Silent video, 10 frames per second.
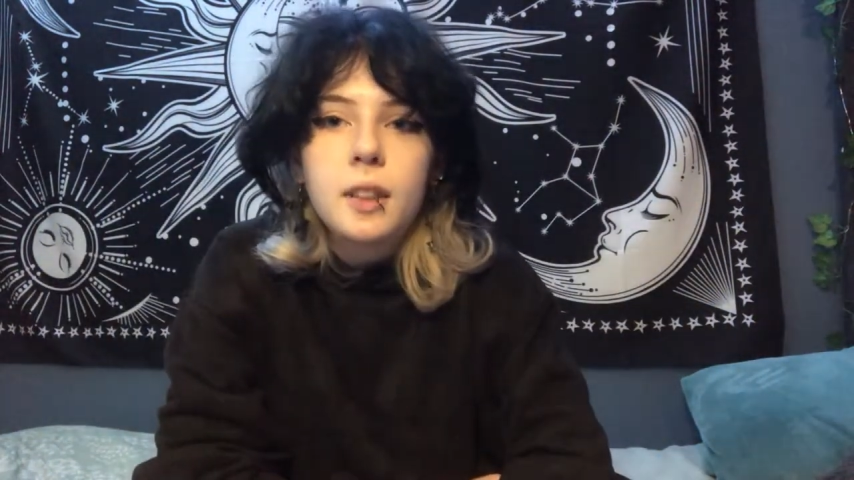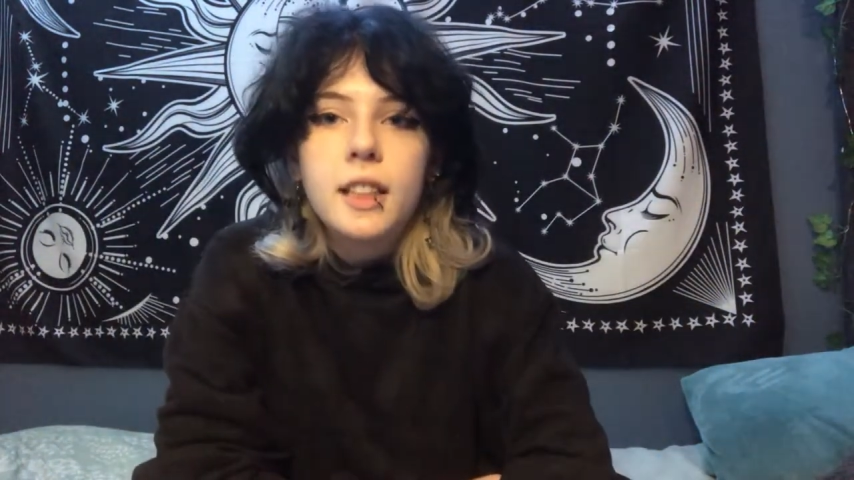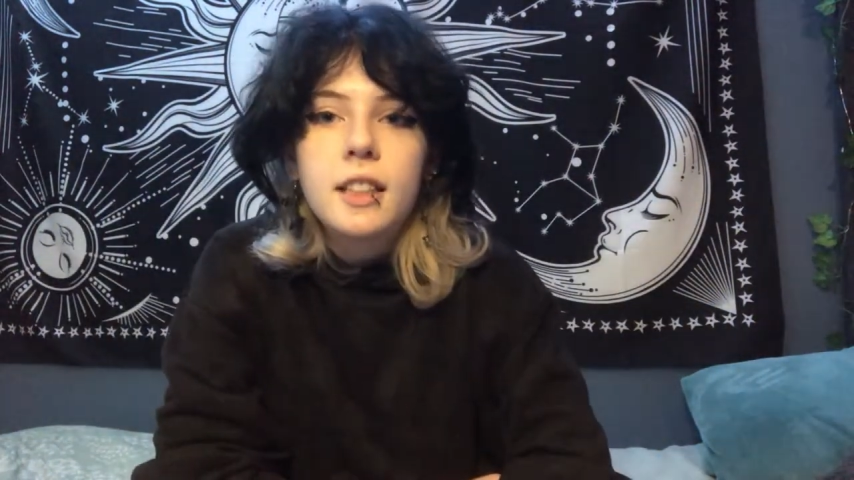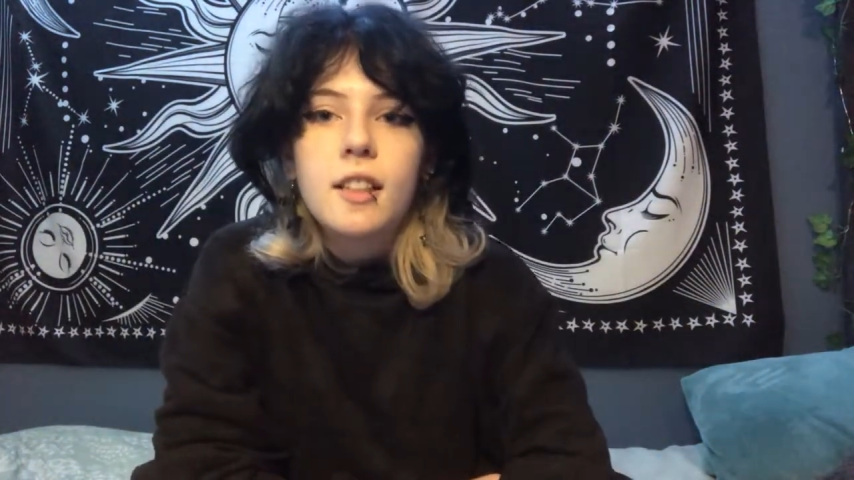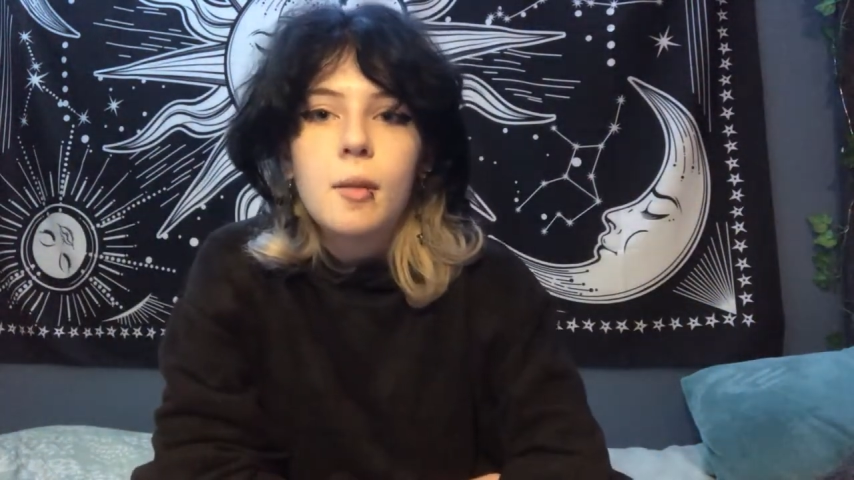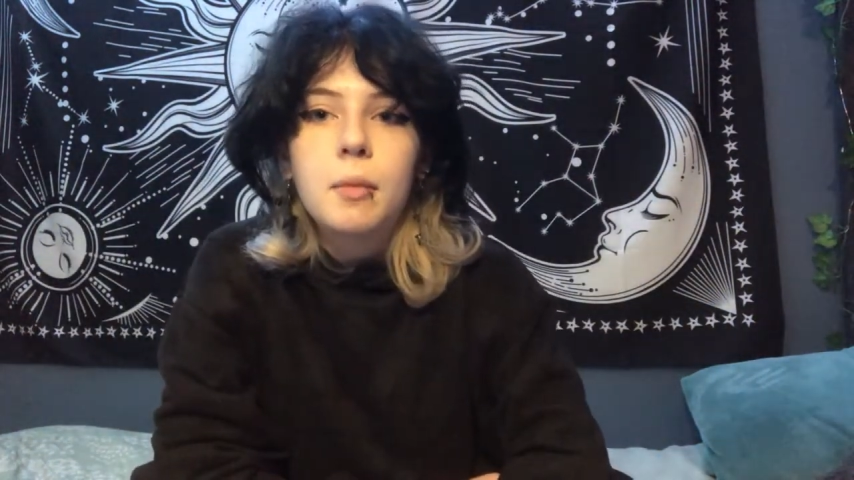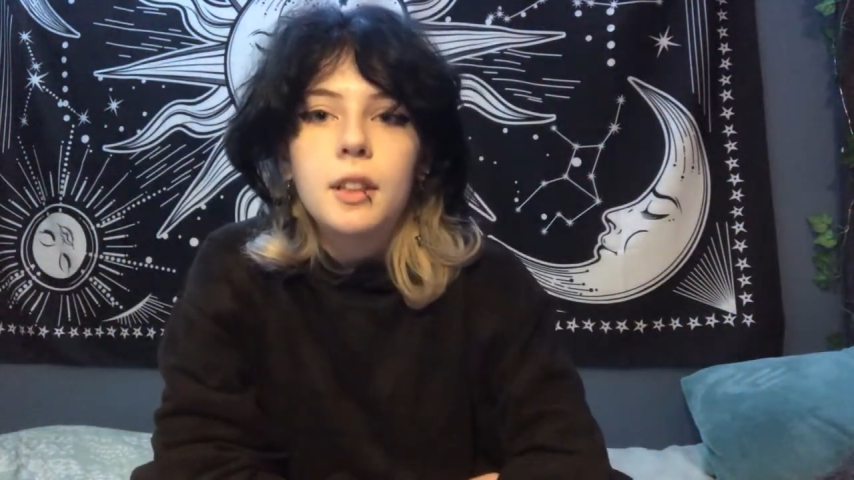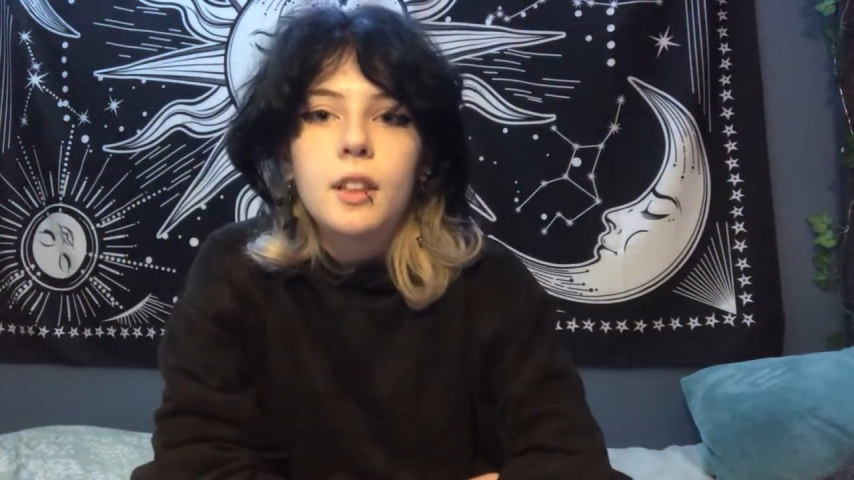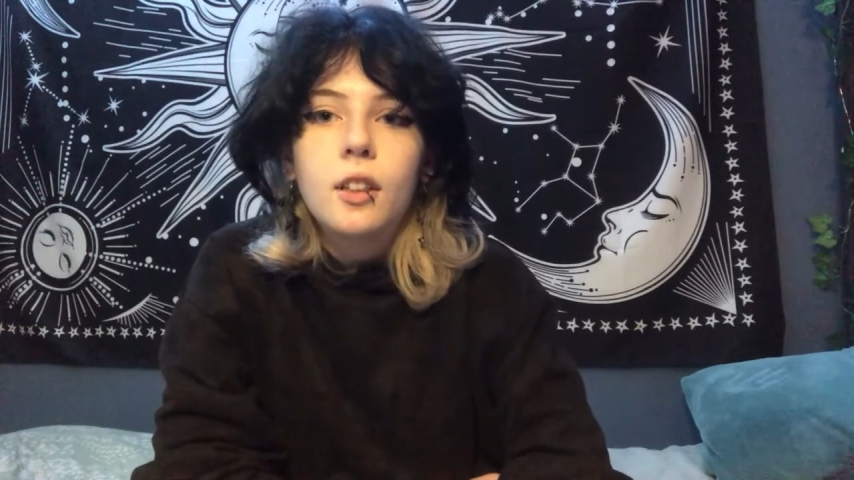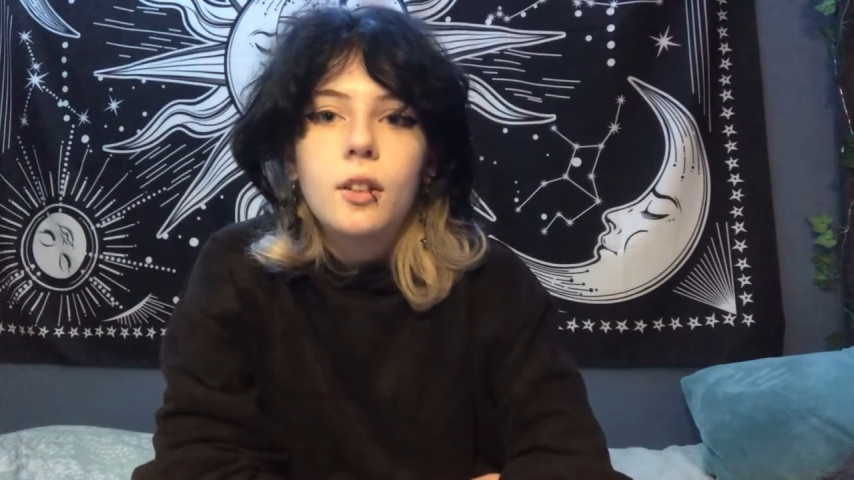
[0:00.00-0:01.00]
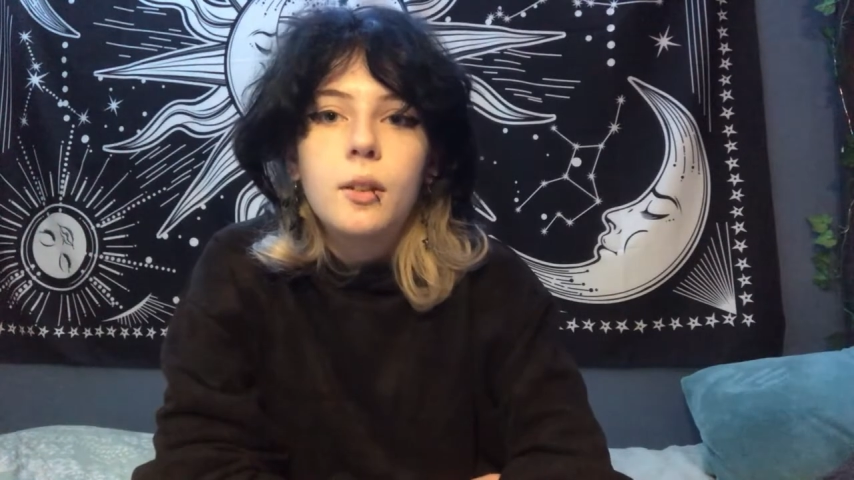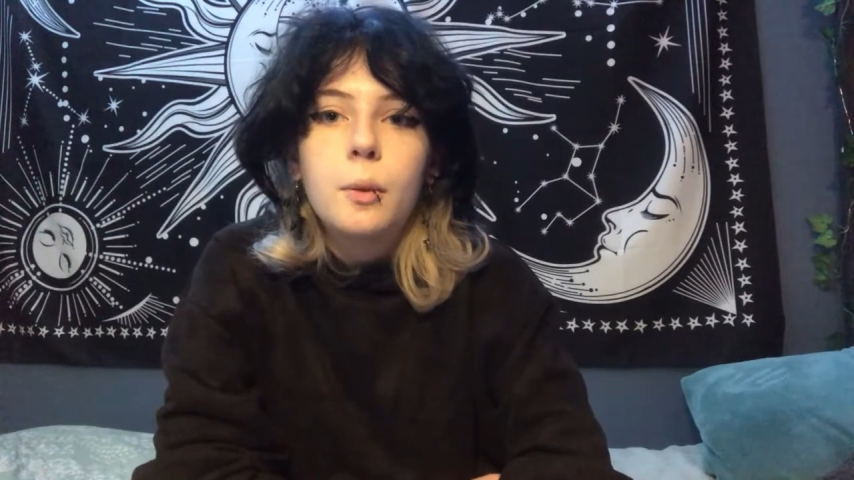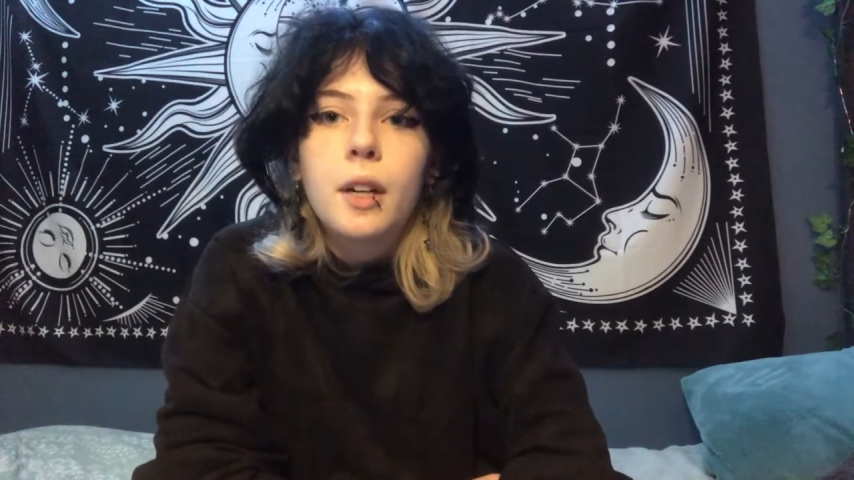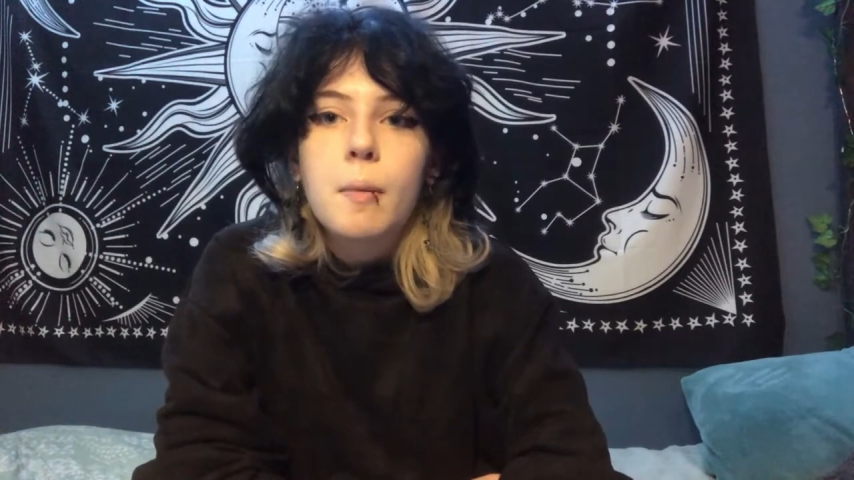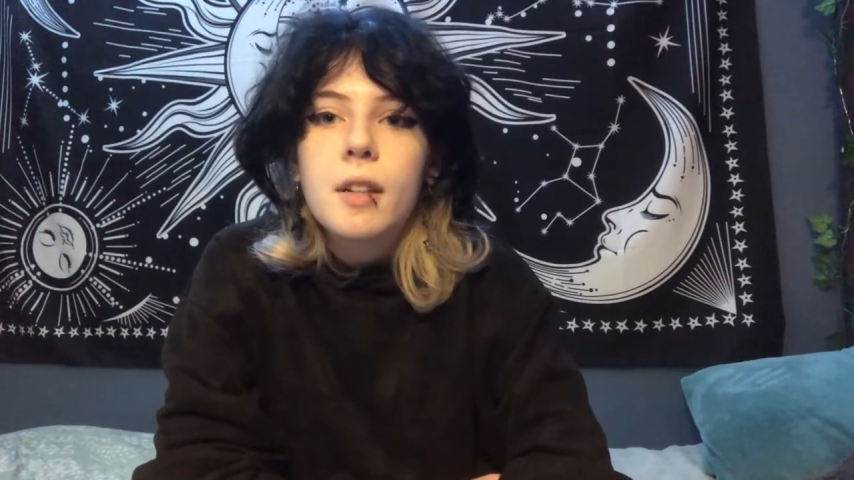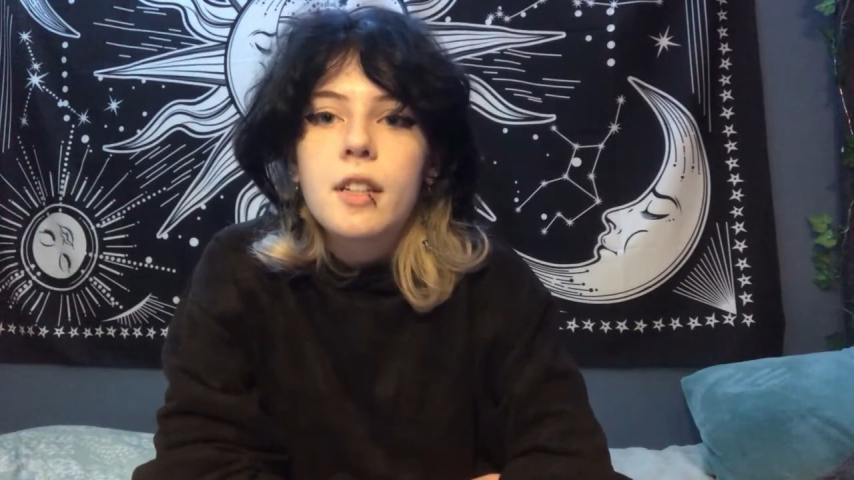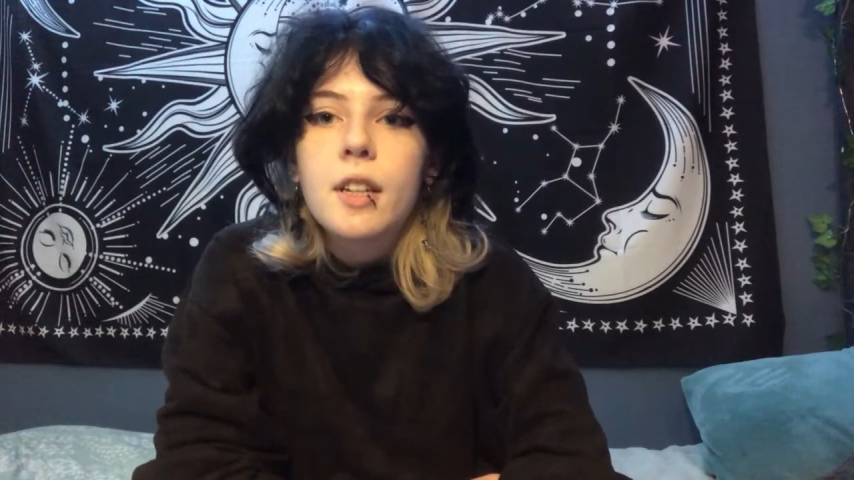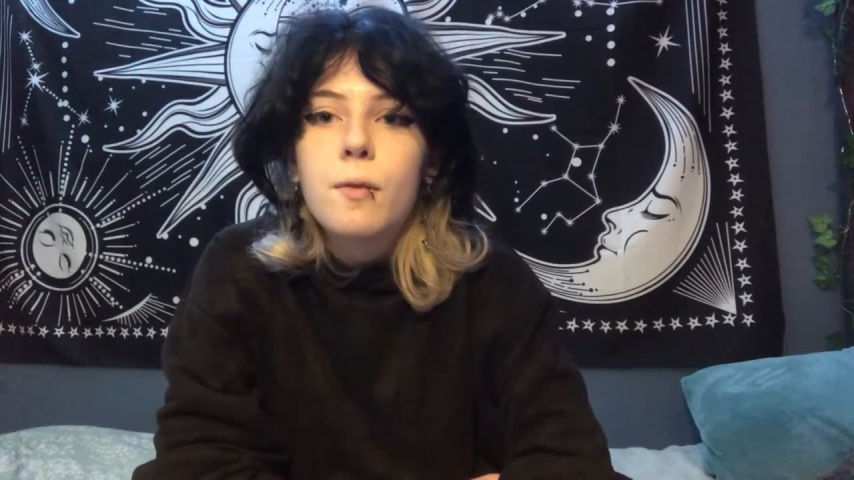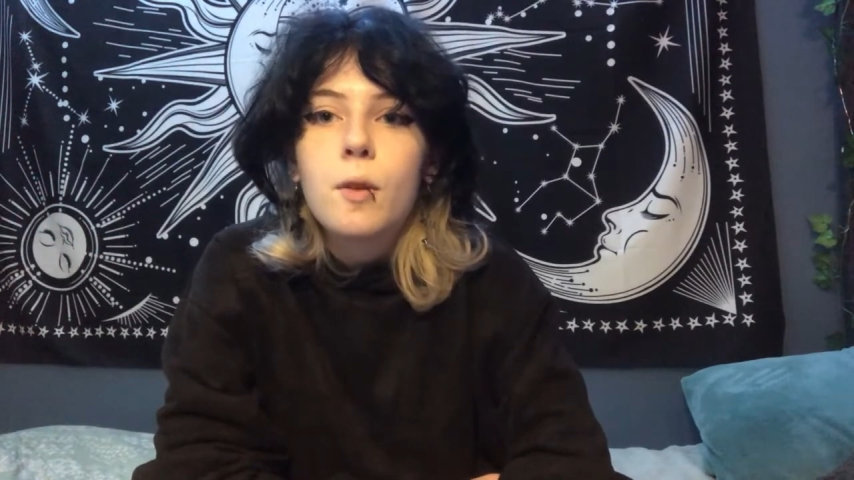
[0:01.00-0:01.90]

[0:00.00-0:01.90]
link down below recommends a